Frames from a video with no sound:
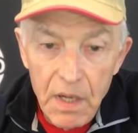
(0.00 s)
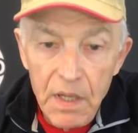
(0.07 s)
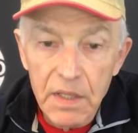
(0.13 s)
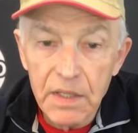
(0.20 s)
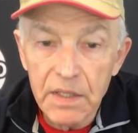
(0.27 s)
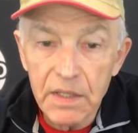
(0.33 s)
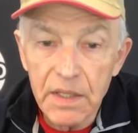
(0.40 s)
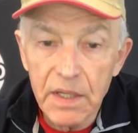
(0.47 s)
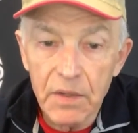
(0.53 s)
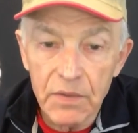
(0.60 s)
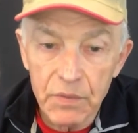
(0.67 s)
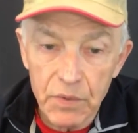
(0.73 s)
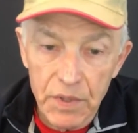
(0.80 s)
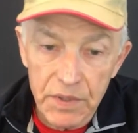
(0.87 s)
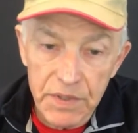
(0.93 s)
Here how it
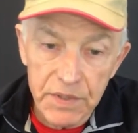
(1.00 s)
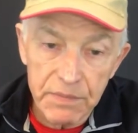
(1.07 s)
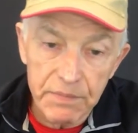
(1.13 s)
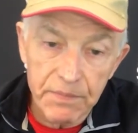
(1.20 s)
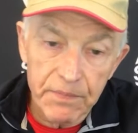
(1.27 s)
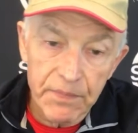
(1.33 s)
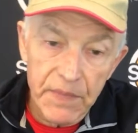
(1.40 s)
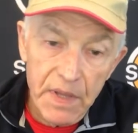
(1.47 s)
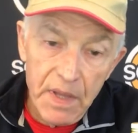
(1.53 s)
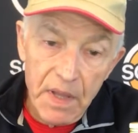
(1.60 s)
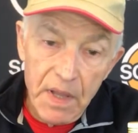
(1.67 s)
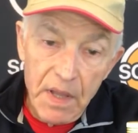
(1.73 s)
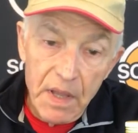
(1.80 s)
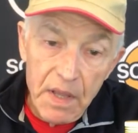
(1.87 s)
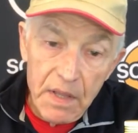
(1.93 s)
works.
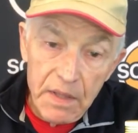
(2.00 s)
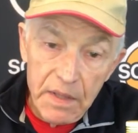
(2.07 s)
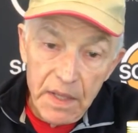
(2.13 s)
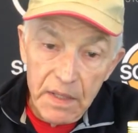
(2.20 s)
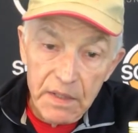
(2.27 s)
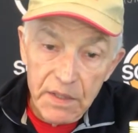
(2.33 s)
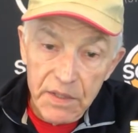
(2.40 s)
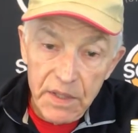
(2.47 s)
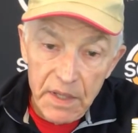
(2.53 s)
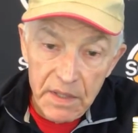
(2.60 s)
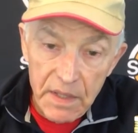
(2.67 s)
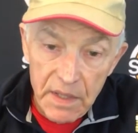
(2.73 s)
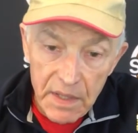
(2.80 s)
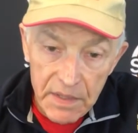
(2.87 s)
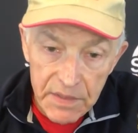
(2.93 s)
Take the shot
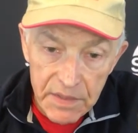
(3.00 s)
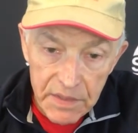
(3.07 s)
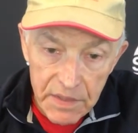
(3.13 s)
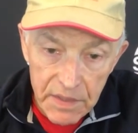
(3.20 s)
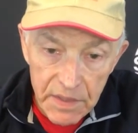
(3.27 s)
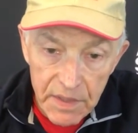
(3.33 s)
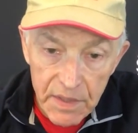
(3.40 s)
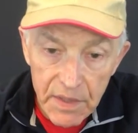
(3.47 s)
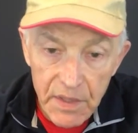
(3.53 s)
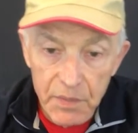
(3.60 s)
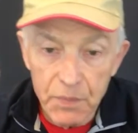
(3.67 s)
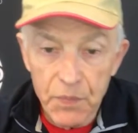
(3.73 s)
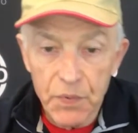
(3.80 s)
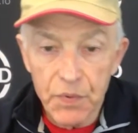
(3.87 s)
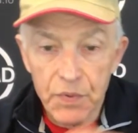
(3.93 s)
glass and
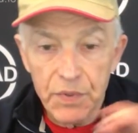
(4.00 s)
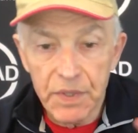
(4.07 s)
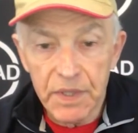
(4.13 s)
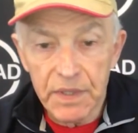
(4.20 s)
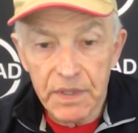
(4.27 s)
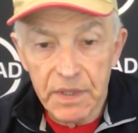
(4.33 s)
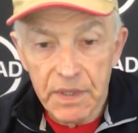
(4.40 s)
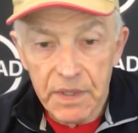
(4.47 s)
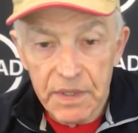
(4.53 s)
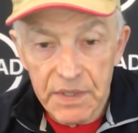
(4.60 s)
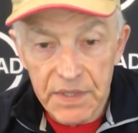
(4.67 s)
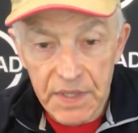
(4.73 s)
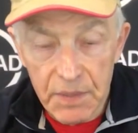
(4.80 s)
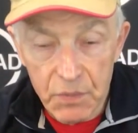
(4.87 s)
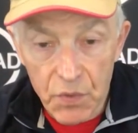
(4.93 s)
pour in
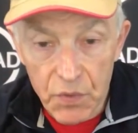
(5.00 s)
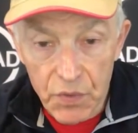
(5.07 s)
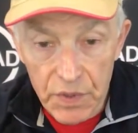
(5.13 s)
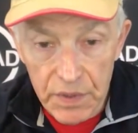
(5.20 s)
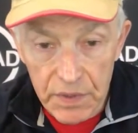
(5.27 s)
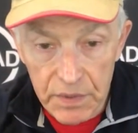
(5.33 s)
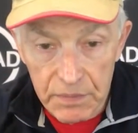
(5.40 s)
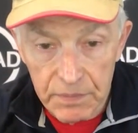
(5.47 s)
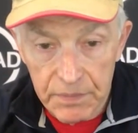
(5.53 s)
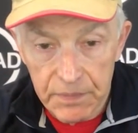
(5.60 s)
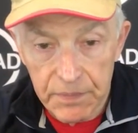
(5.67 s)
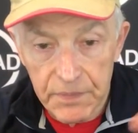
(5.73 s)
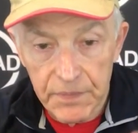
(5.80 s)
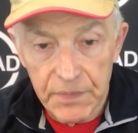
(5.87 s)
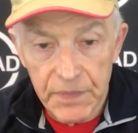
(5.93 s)
some oil.
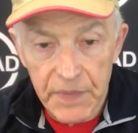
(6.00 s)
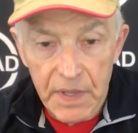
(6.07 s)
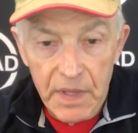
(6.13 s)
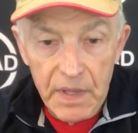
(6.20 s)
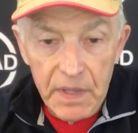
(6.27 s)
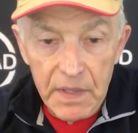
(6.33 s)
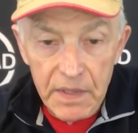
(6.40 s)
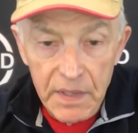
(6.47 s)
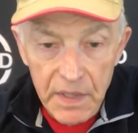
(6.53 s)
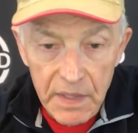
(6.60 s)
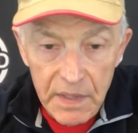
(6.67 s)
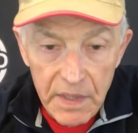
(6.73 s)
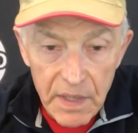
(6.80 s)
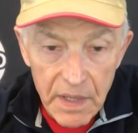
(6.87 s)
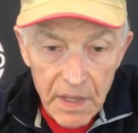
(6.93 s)

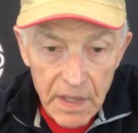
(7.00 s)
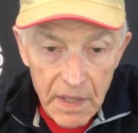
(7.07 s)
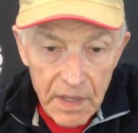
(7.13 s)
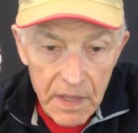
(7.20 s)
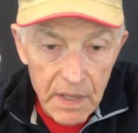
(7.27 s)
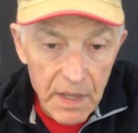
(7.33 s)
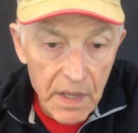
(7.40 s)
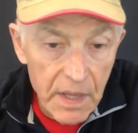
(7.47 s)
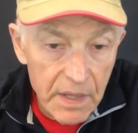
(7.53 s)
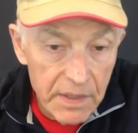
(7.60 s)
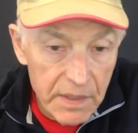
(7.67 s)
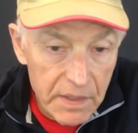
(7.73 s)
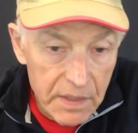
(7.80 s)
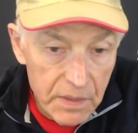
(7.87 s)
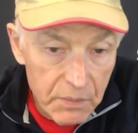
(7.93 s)
Then add
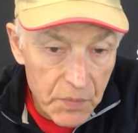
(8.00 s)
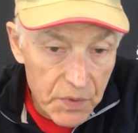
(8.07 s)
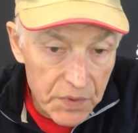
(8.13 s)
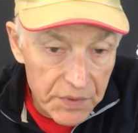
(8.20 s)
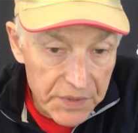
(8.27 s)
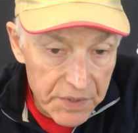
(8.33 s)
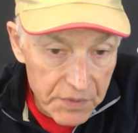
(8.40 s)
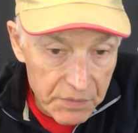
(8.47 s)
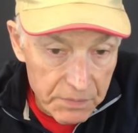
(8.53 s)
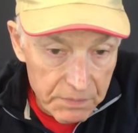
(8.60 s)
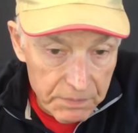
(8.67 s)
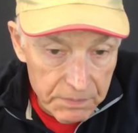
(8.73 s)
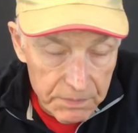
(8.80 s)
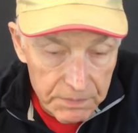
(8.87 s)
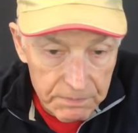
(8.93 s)
Boroleum.
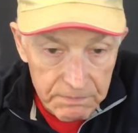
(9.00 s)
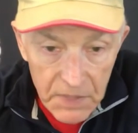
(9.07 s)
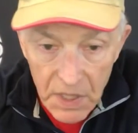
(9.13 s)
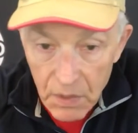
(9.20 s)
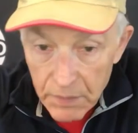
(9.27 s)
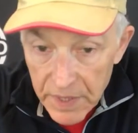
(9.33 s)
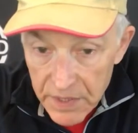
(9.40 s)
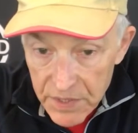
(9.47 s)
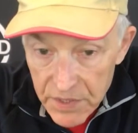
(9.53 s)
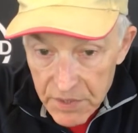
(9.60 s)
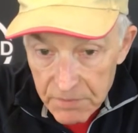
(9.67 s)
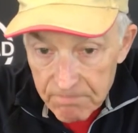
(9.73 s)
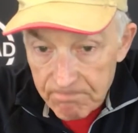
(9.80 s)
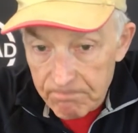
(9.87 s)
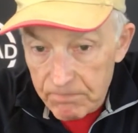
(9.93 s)
How much?
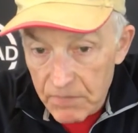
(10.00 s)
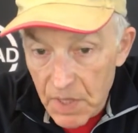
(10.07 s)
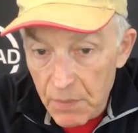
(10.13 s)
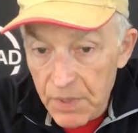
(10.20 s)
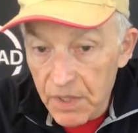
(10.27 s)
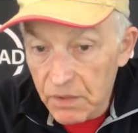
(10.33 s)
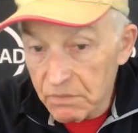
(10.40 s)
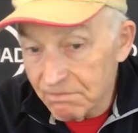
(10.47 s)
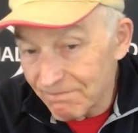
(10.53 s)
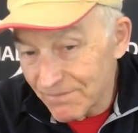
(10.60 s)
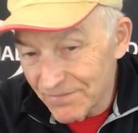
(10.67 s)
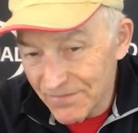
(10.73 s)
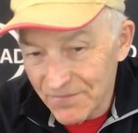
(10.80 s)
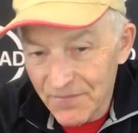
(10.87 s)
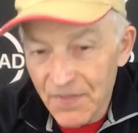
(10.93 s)
About
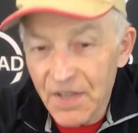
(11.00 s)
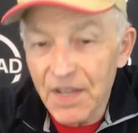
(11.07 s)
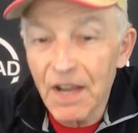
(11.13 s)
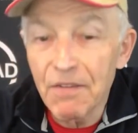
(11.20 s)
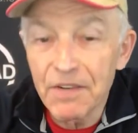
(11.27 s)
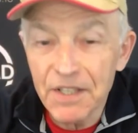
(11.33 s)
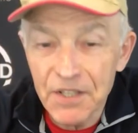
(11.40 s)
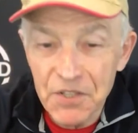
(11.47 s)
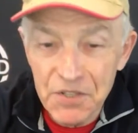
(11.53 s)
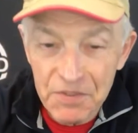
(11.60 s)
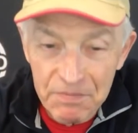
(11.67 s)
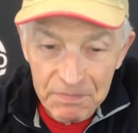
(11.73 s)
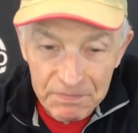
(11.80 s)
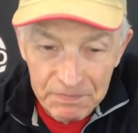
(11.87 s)
half an inch.